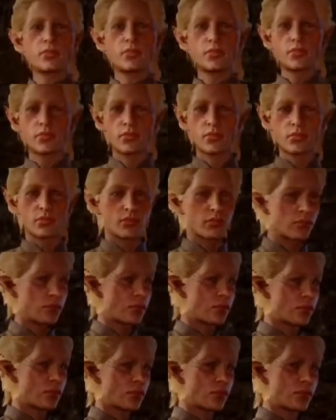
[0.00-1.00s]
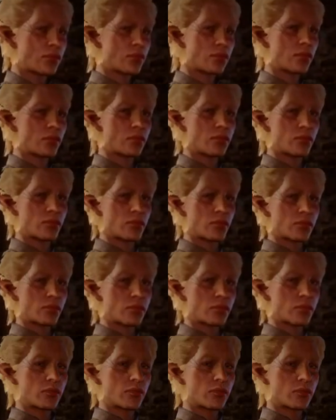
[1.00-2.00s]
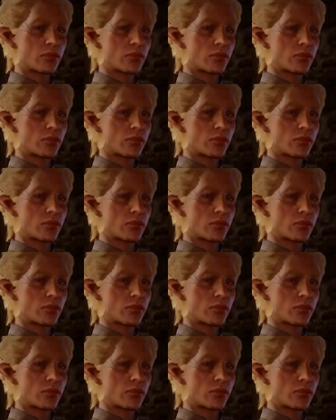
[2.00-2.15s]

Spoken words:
Nobody speaks.